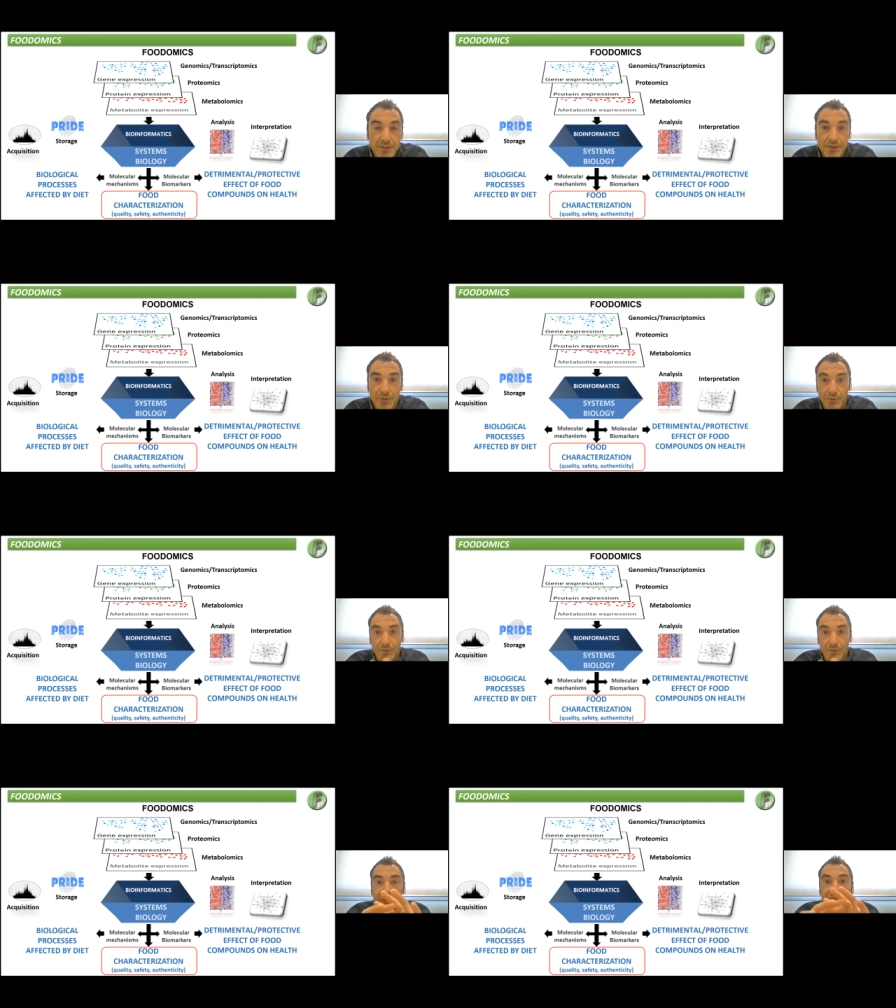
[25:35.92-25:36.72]

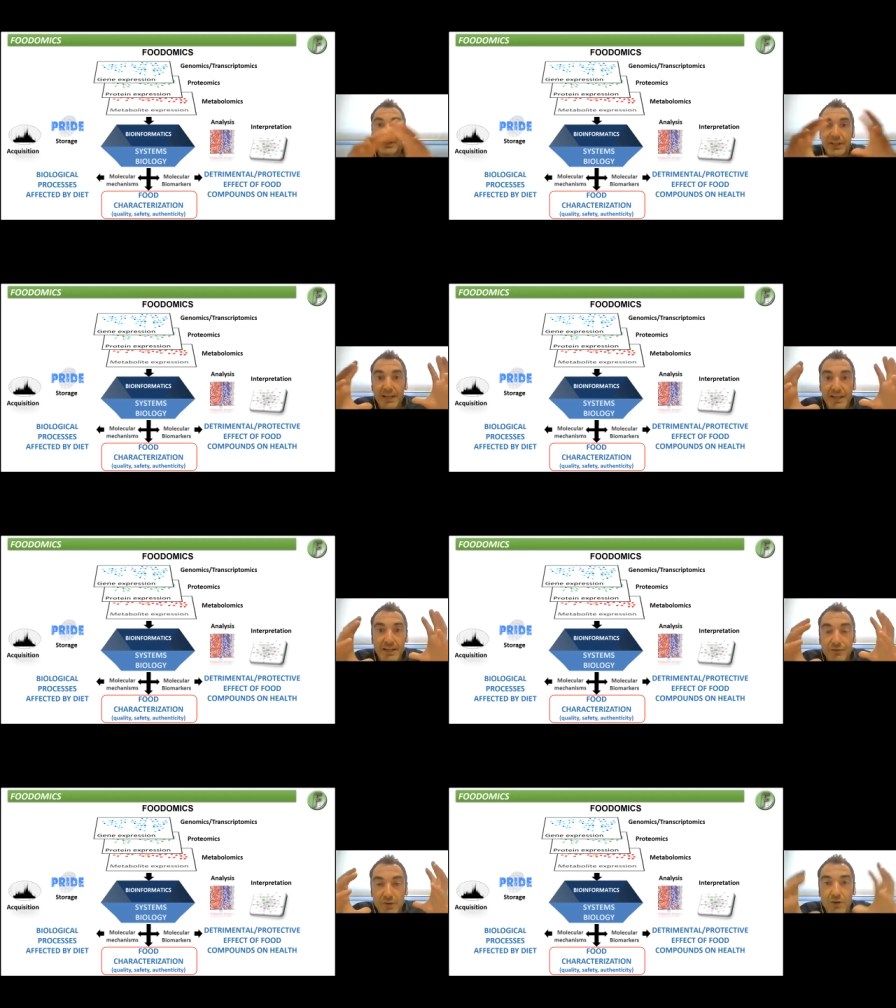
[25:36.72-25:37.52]
So
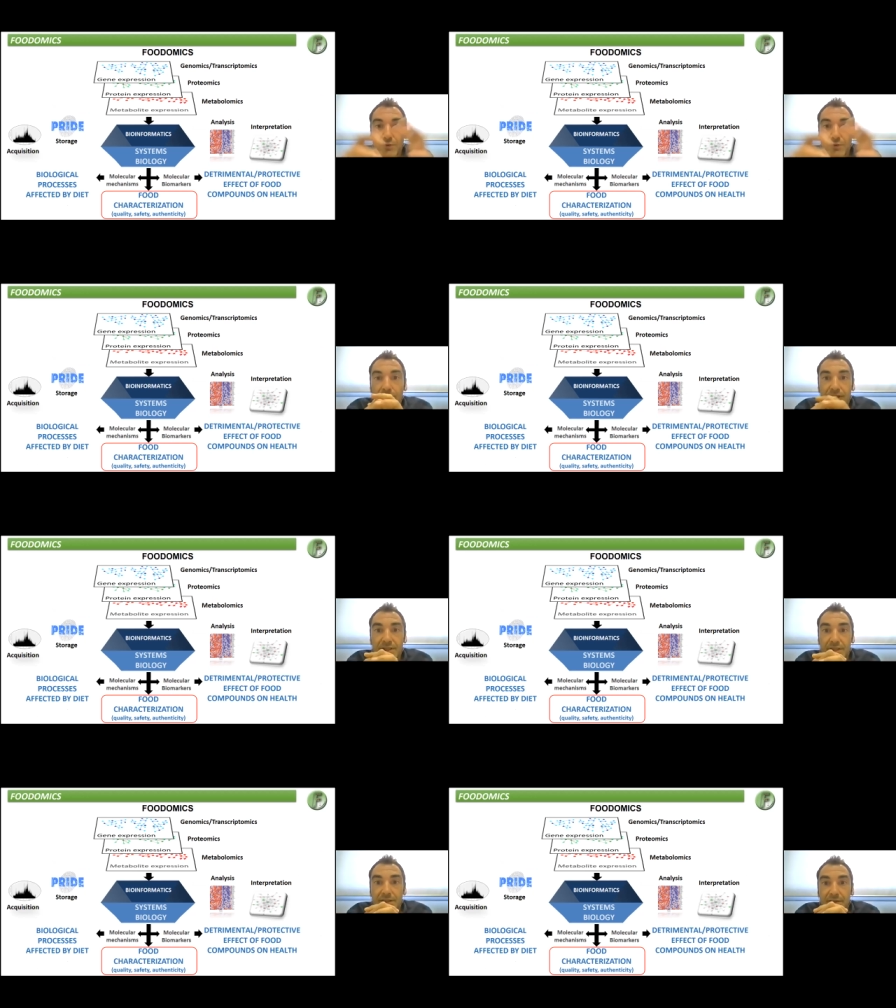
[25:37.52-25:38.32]
taking into account all
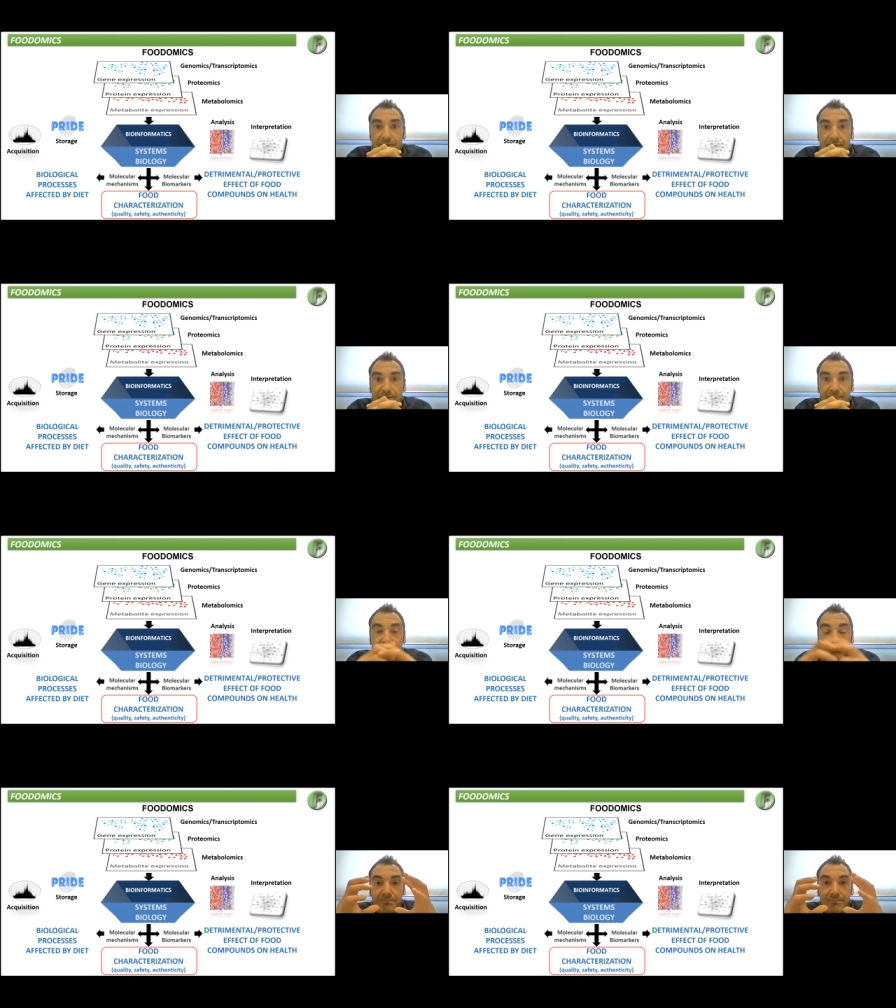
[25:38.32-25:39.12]
these
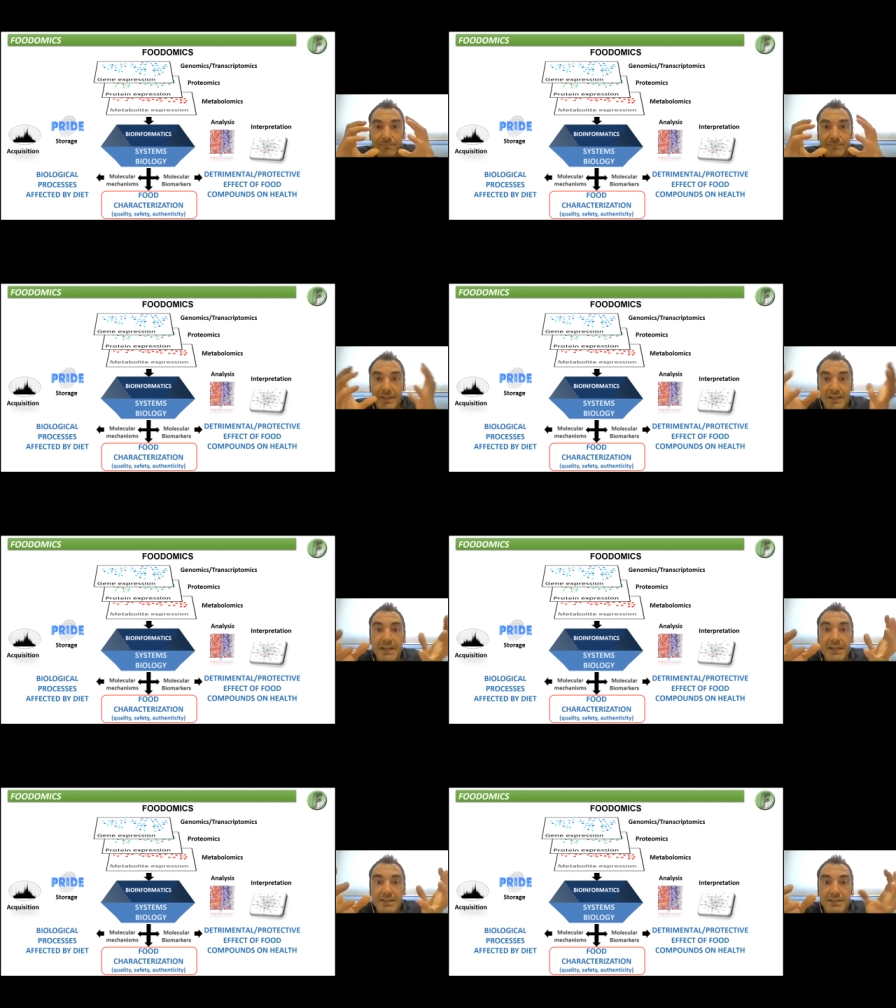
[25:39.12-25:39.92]
um,
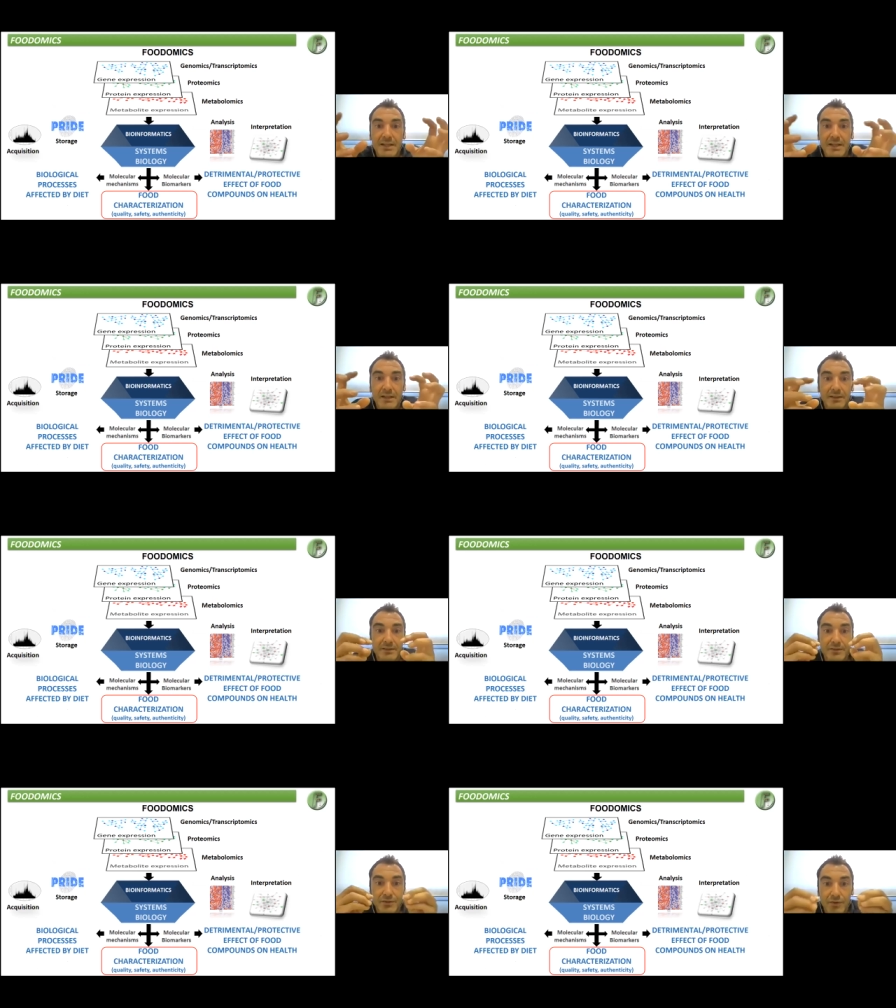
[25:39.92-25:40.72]
techniques
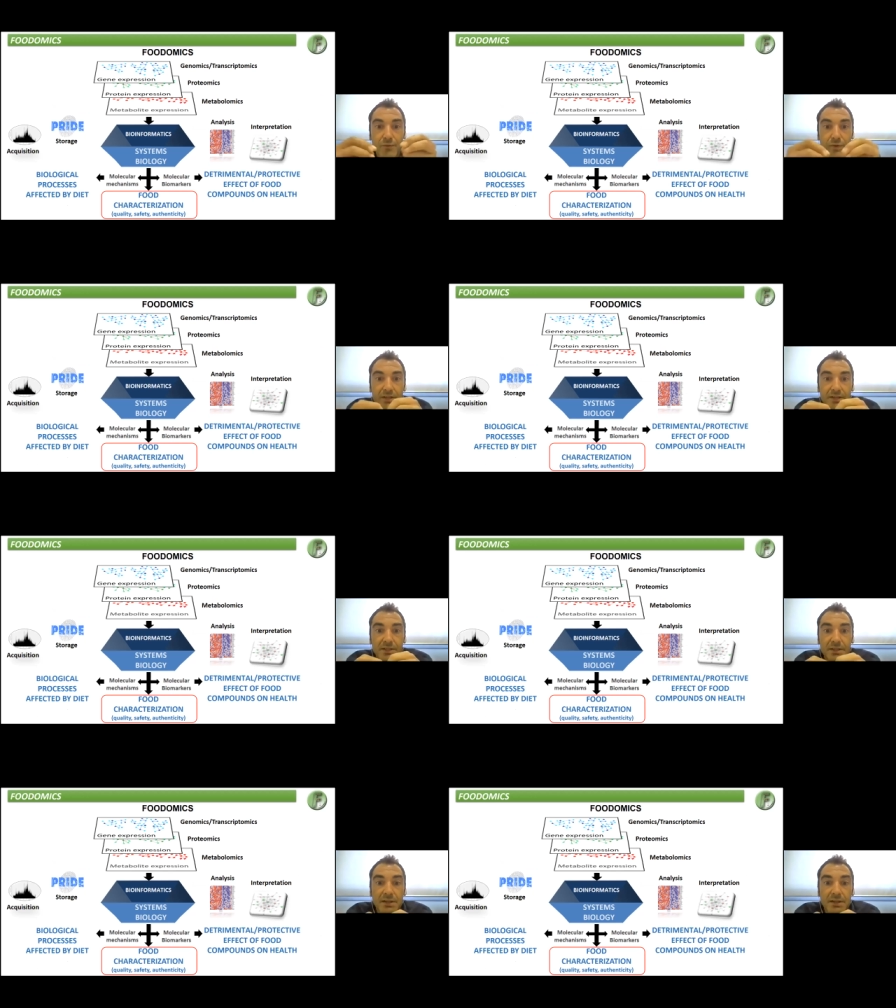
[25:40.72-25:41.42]
and softwares,